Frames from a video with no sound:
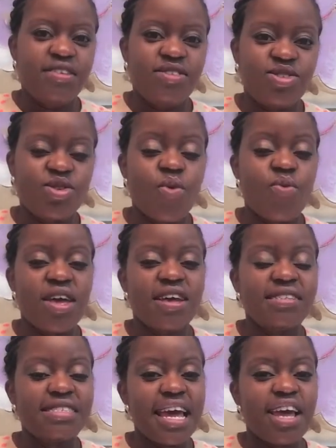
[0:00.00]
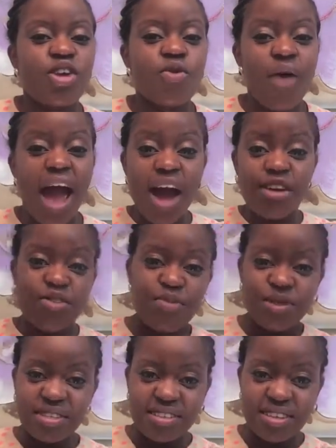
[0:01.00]
so we can take you out of your
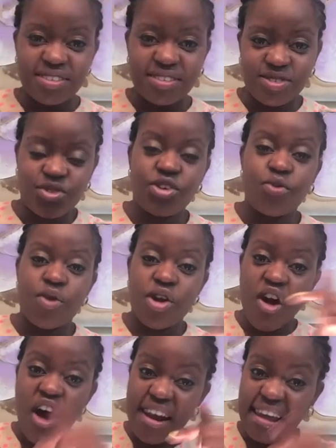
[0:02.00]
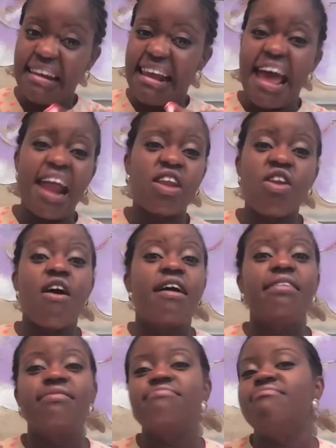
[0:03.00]
business so you can work on it and
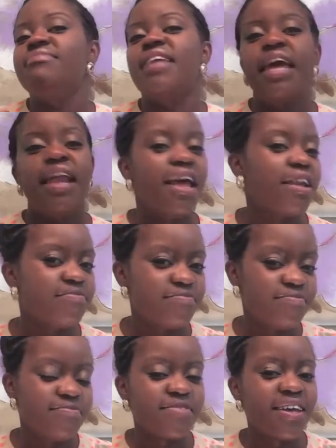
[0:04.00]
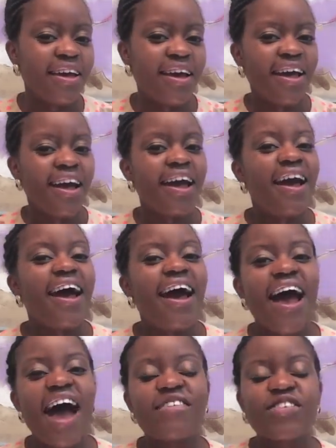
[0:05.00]
not in it.
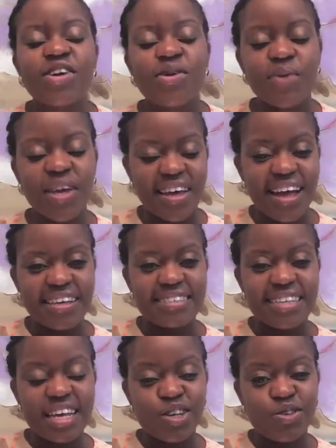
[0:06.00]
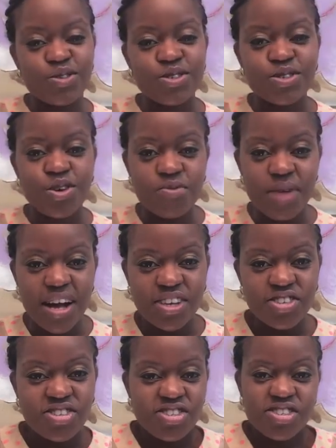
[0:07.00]
Have a good week, guys. Thank you so
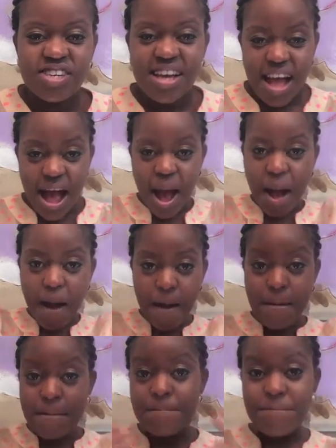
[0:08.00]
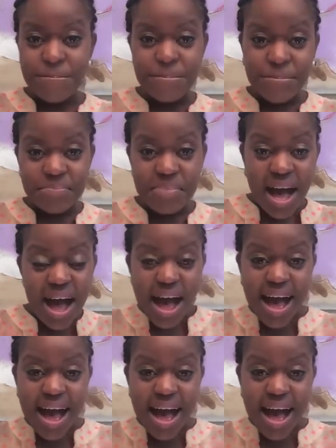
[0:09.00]
much. Bye.